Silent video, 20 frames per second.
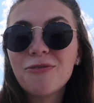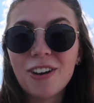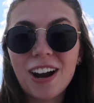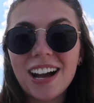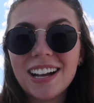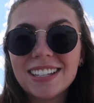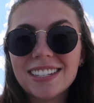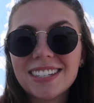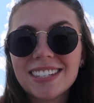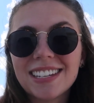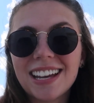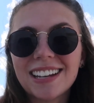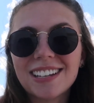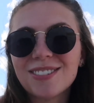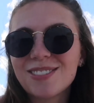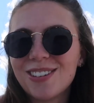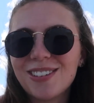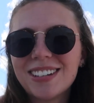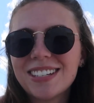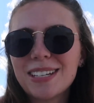friends. And
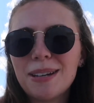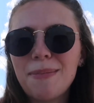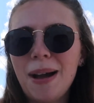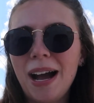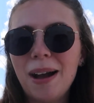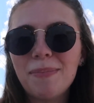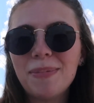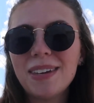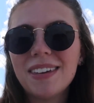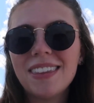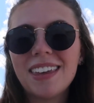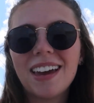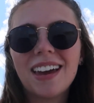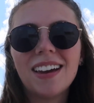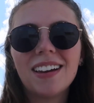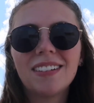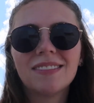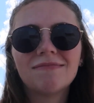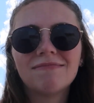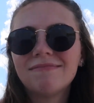as long as I'm happy,
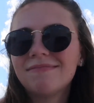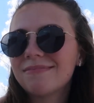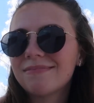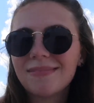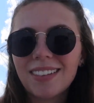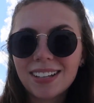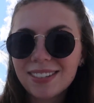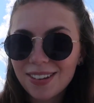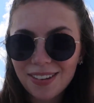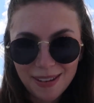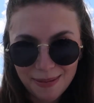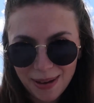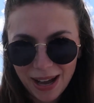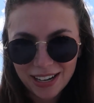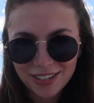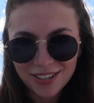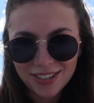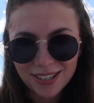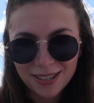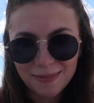like, that's all that
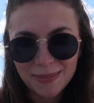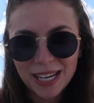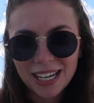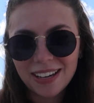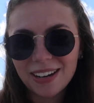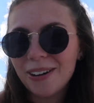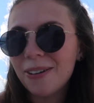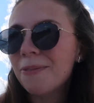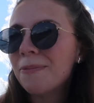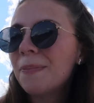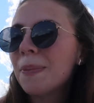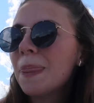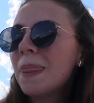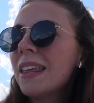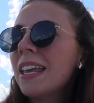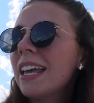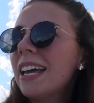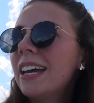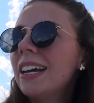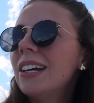matters to me, you know?
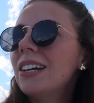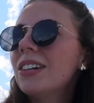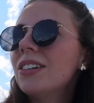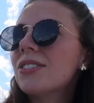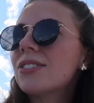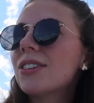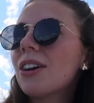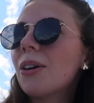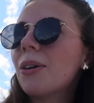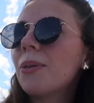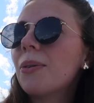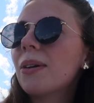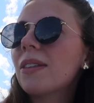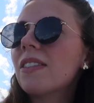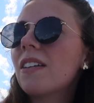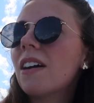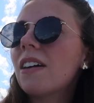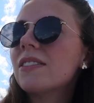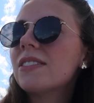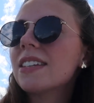So
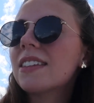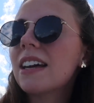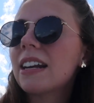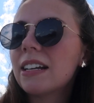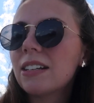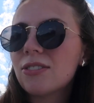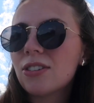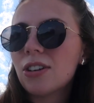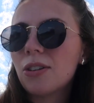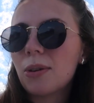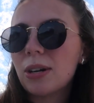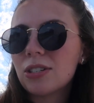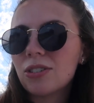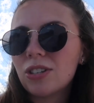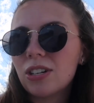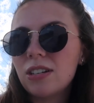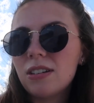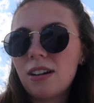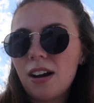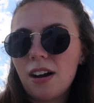did that answer your
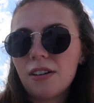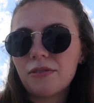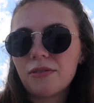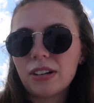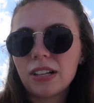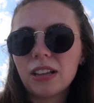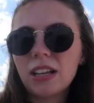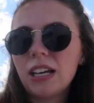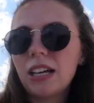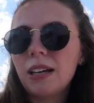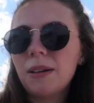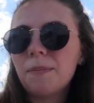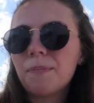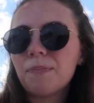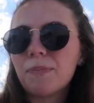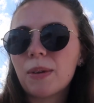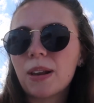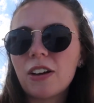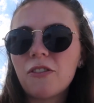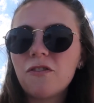question? Not really,
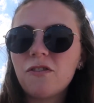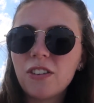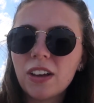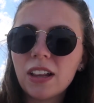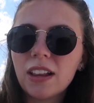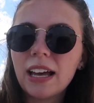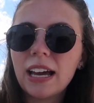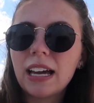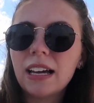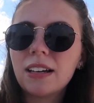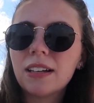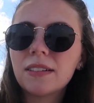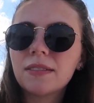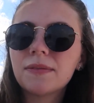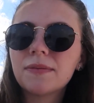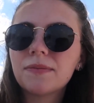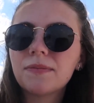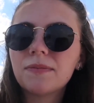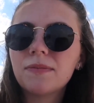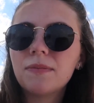but I feel like
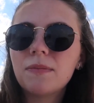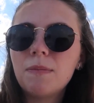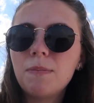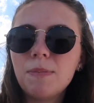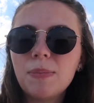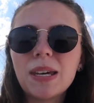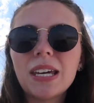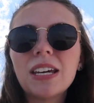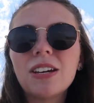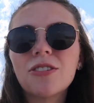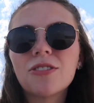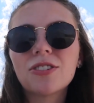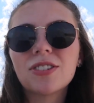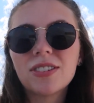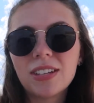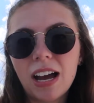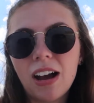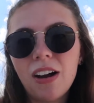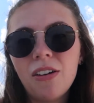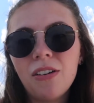be
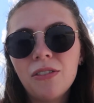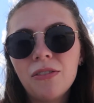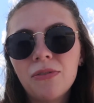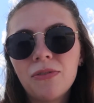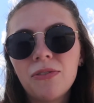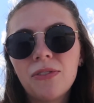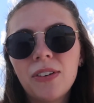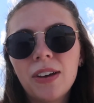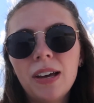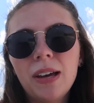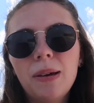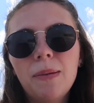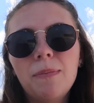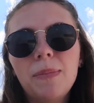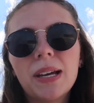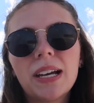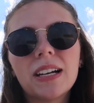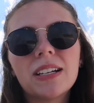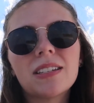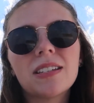yourself
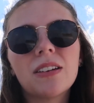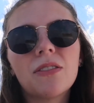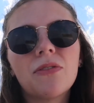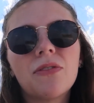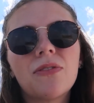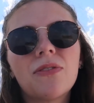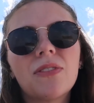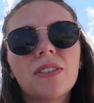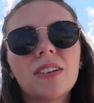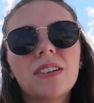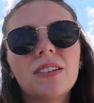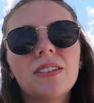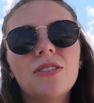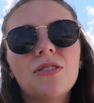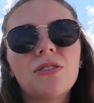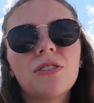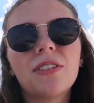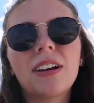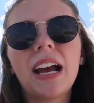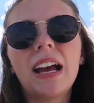because if
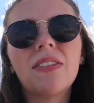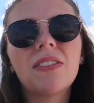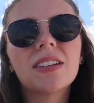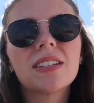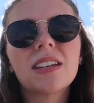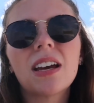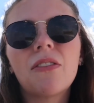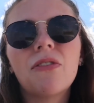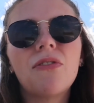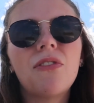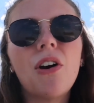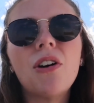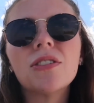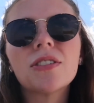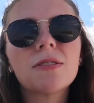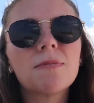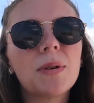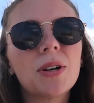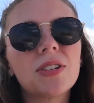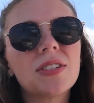you create this like
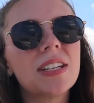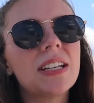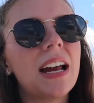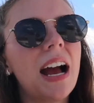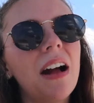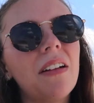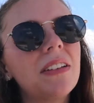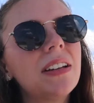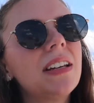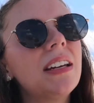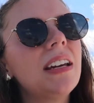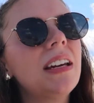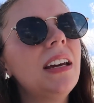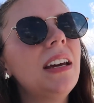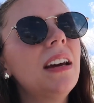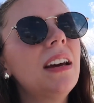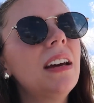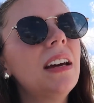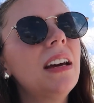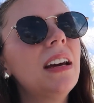false
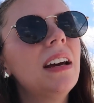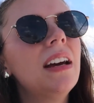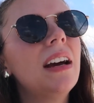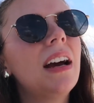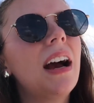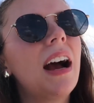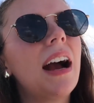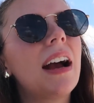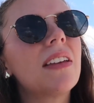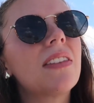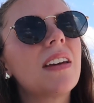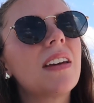personality, I